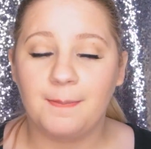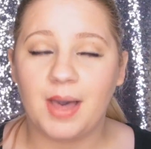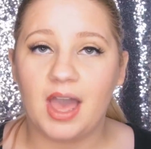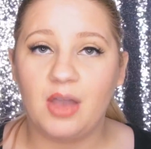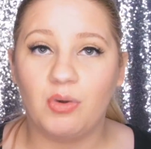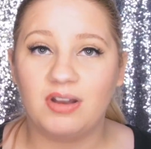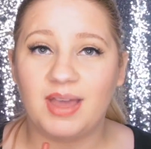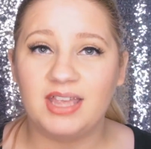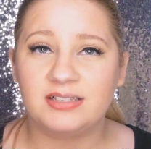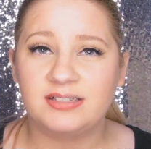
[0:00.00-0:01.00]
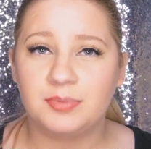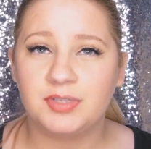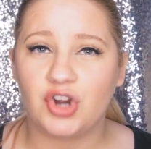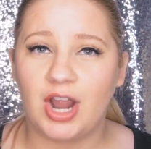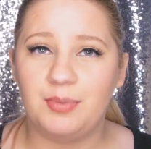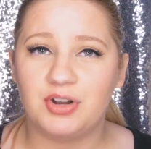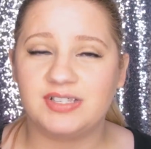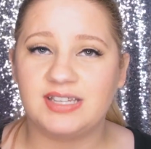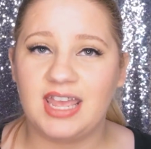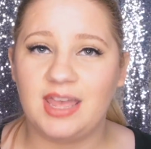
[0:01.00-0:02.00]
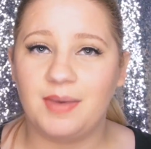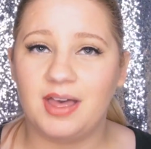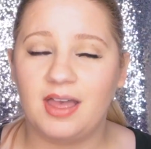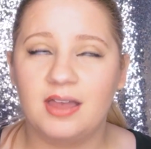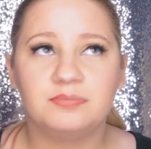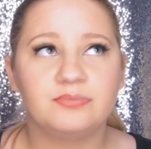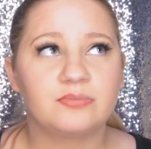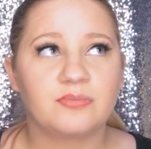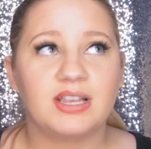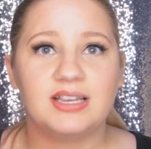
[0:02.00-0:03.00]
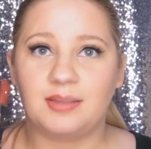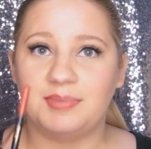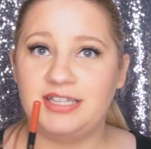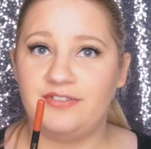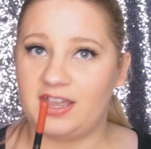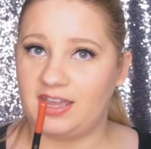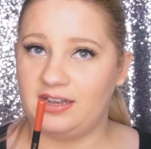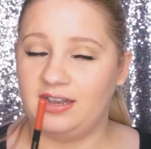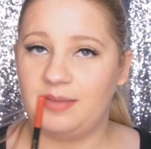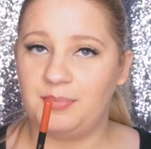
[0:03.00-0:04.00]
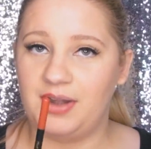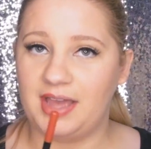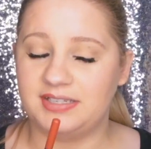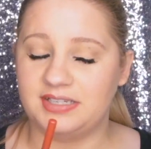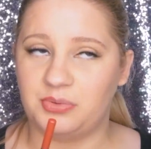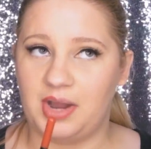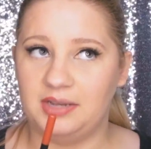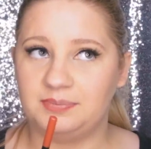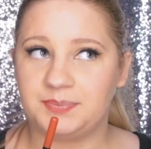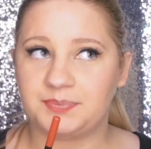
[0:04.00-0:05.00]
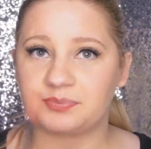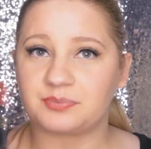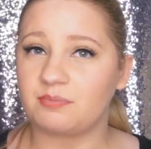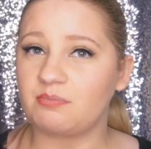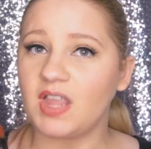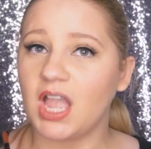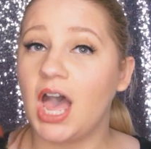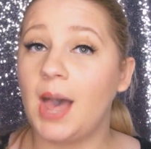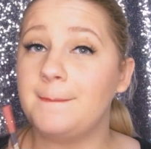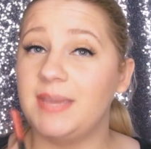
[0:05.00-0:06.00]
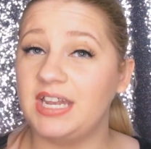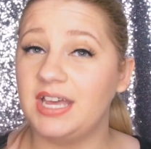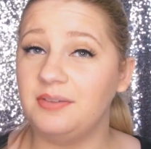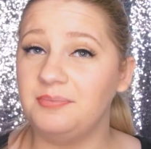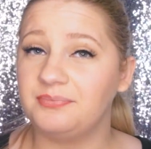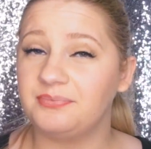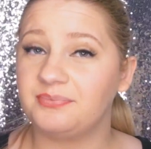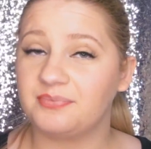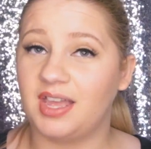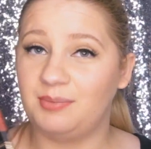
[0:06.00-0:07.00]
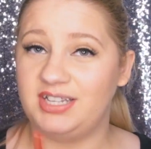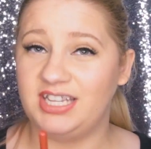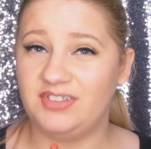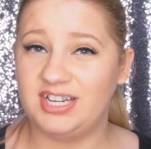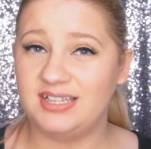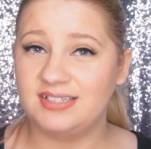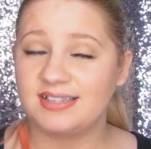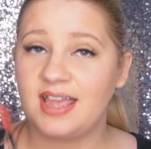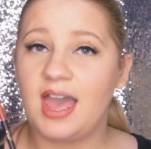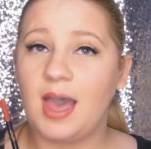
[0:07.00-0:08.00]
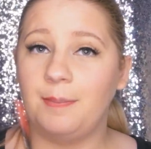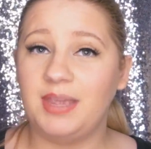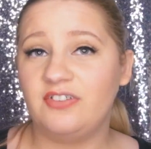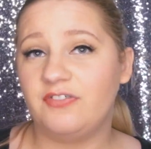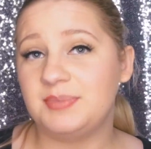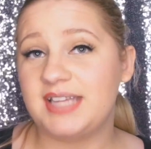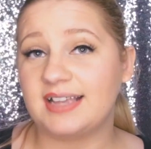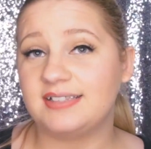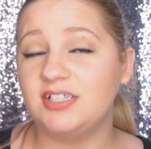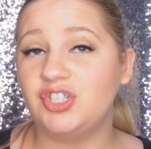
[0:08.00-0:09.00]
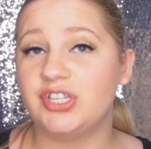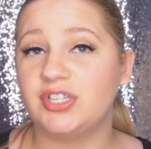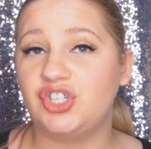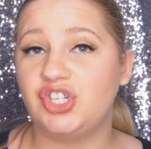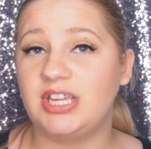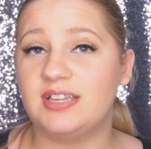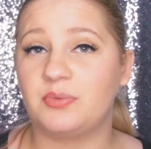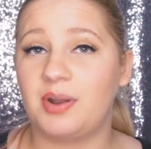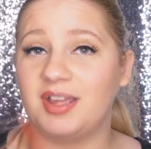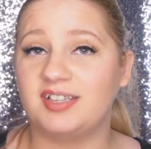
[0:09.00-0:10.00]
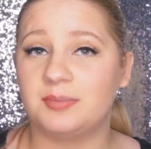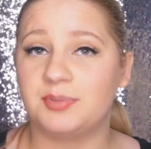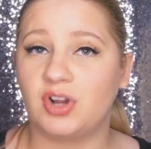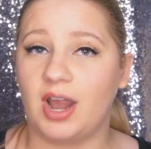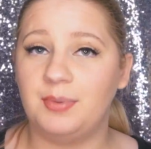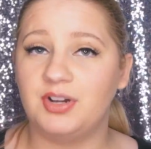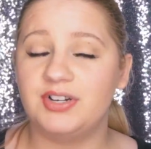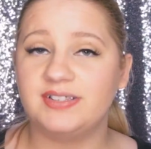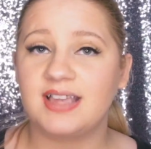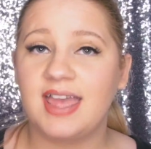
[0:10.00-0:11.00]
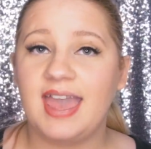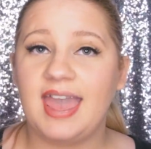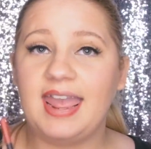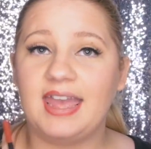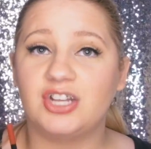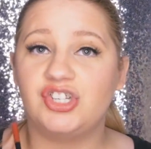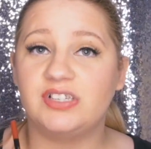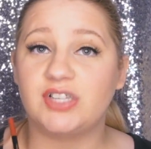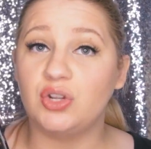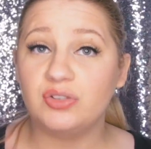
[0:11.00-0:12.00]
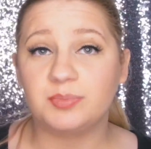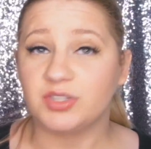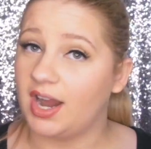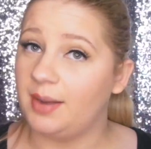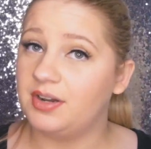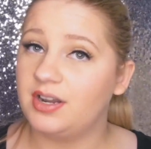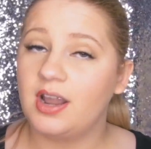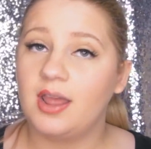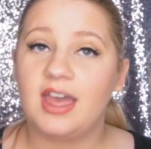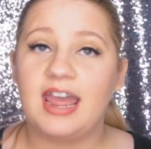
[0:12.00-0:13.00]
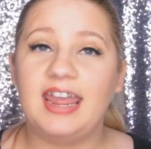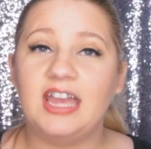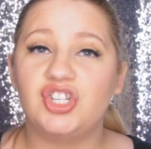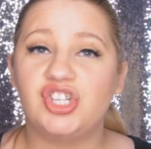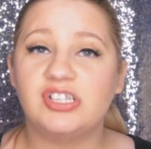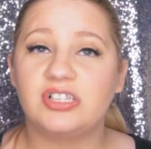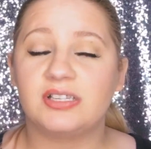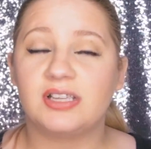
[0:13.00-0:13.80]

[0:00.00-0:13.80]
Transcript: by one of my subscribers named, let me see if I can pronounce this right, Hamina, I believe it is, Hamina from Texas. She is one of my subscribers, and she's a new subscriber, and she